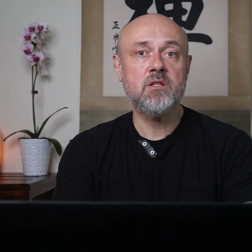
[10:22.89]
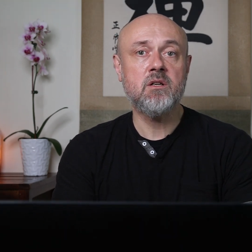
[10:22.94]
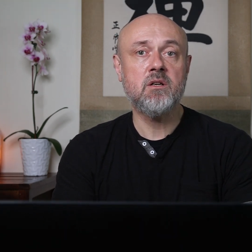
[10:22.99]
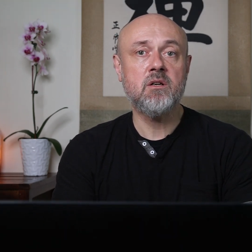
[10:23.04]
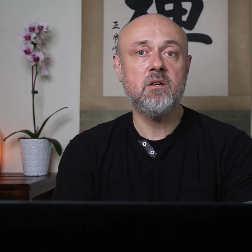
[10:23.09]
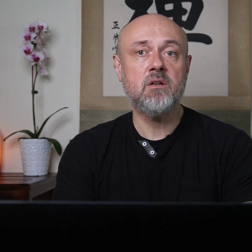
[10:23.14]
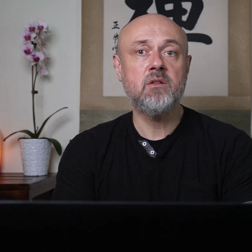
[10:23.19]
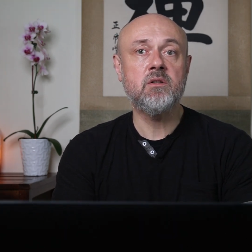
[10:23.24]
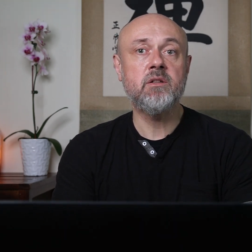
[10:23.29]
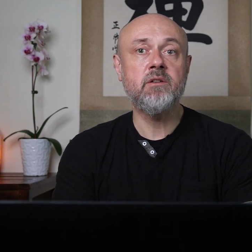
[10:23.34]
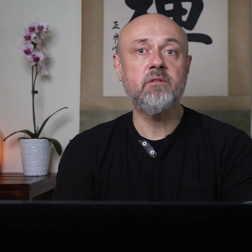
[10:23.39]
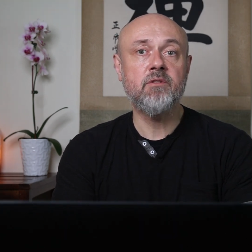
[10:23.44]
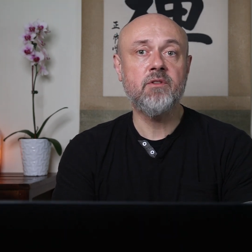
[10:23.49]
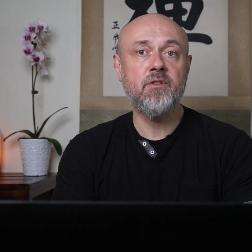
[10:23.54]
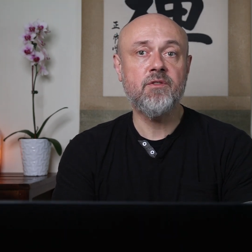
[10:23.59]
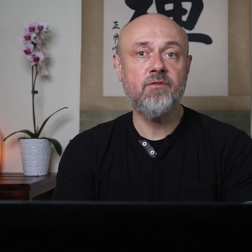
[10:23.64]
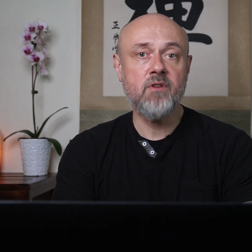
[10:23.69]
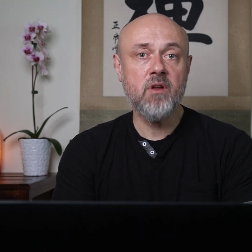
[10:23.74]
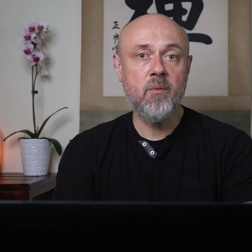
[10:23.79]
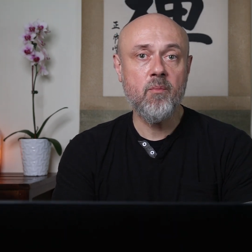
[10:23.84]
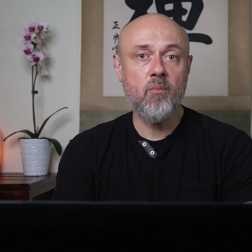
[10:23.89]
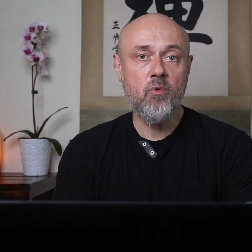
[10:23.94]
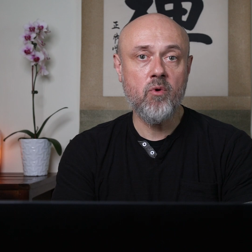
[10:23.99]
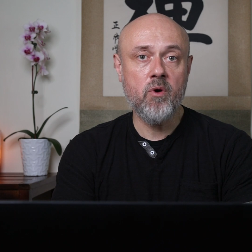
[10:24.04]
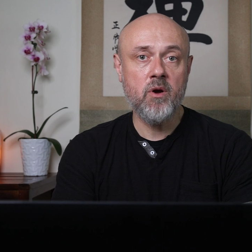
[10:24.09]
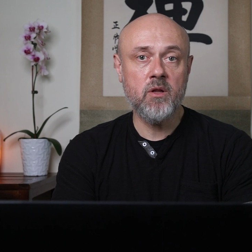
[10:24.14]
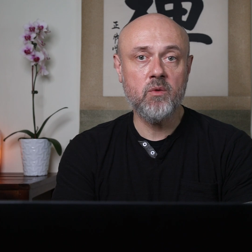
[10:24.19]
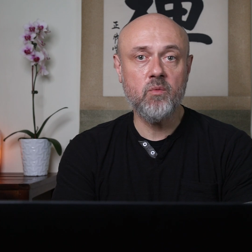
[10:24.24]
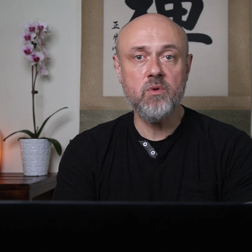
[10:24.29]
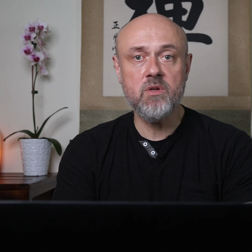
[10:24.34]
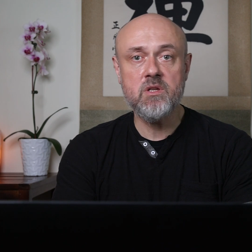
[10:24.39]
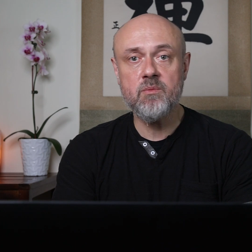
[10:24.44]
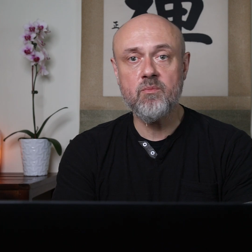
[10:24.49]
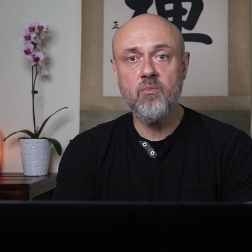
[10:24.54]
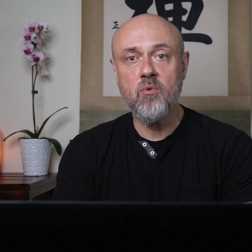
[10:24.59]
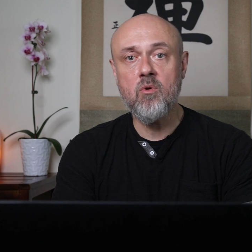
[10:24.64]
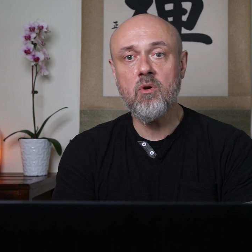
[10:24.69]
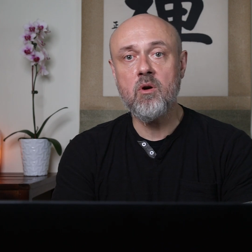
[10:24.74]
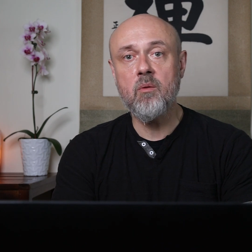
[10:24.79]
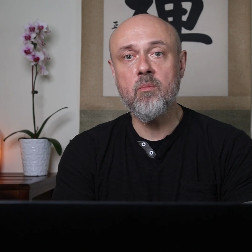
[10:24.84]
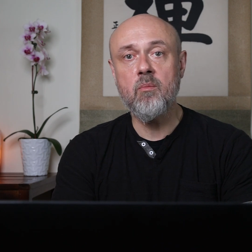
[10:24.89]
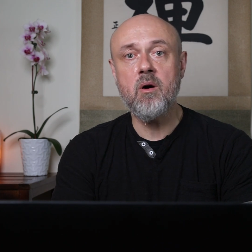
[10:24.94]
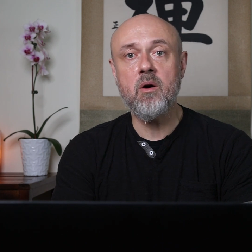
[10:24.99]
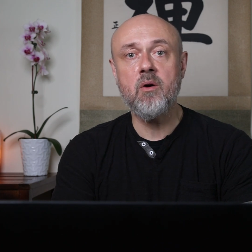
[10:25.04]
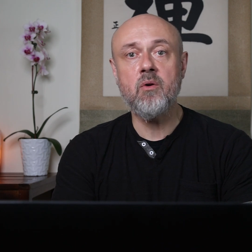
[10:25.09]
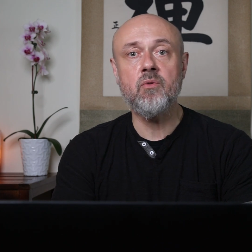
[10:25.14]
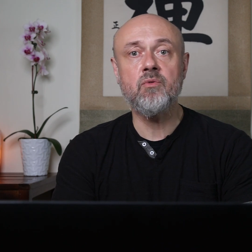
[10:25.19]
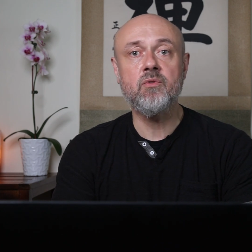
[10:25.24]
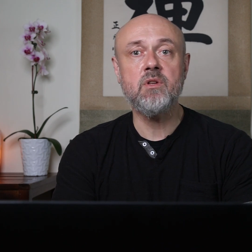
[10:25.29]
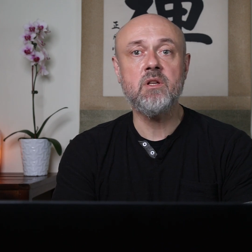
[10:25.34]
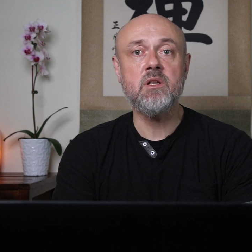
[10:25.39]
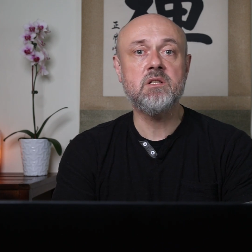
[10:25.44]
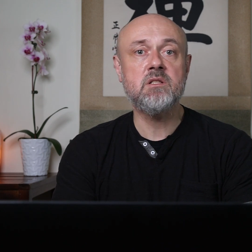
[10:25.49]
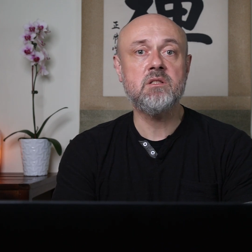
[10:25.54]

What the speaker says: Liv-4 point, we spoke about